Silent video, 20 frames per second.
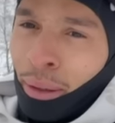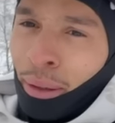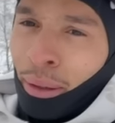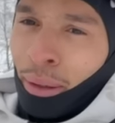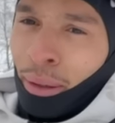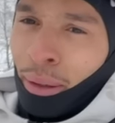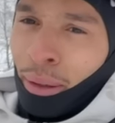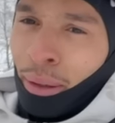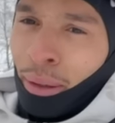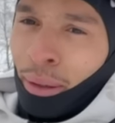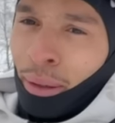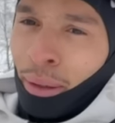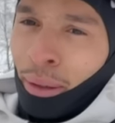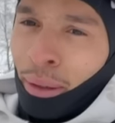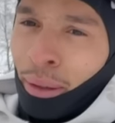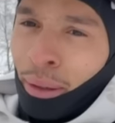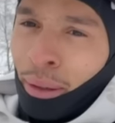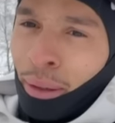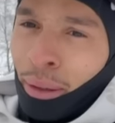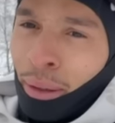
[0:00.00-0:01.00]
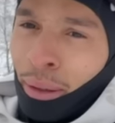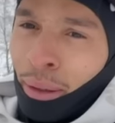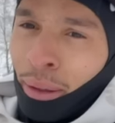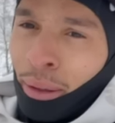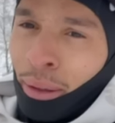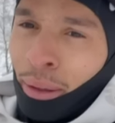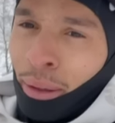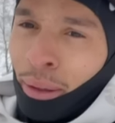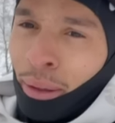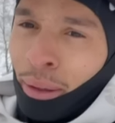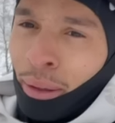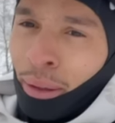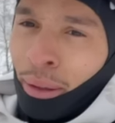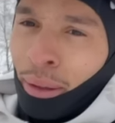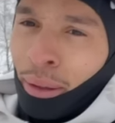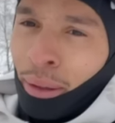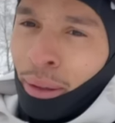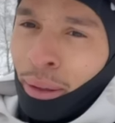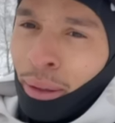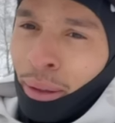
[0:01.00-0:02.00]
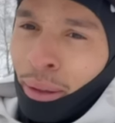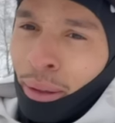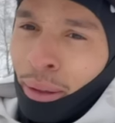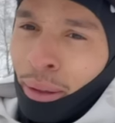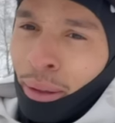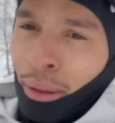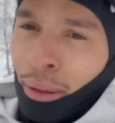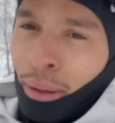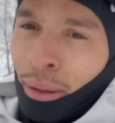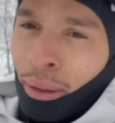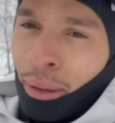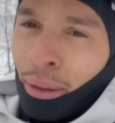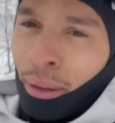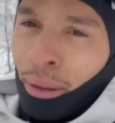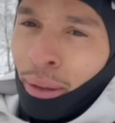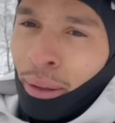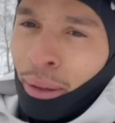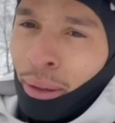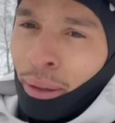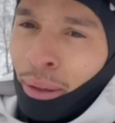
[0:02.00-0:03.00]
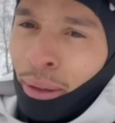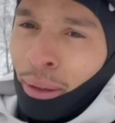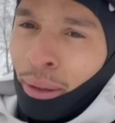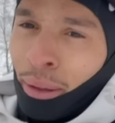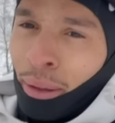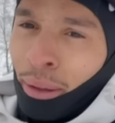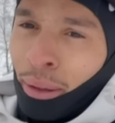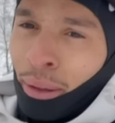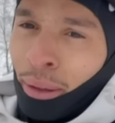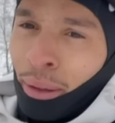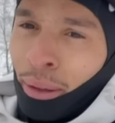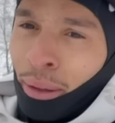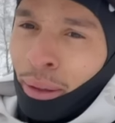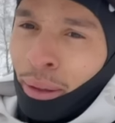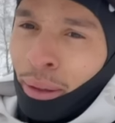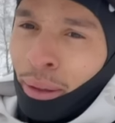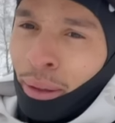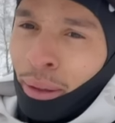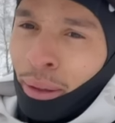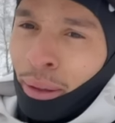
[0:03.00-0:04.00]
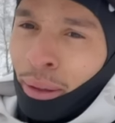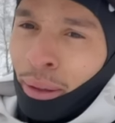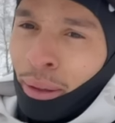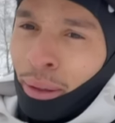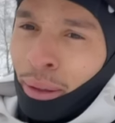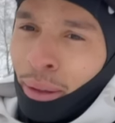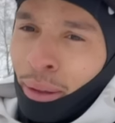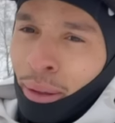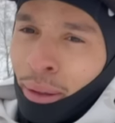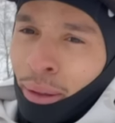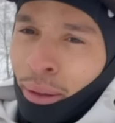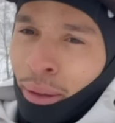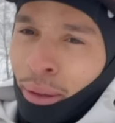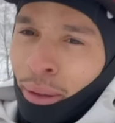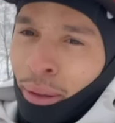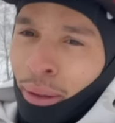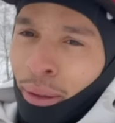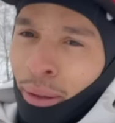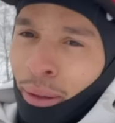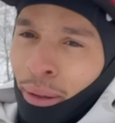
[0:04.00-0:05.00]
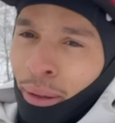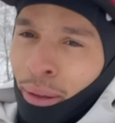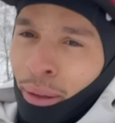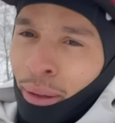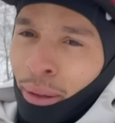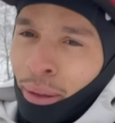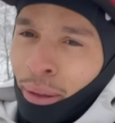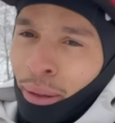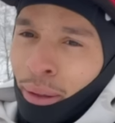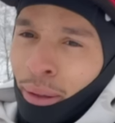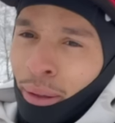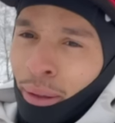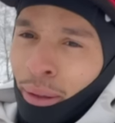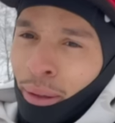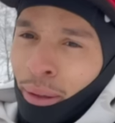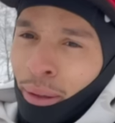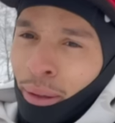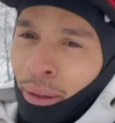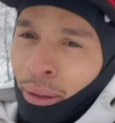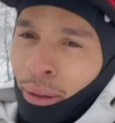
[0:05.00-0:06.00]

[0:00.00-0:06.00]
(not speaking)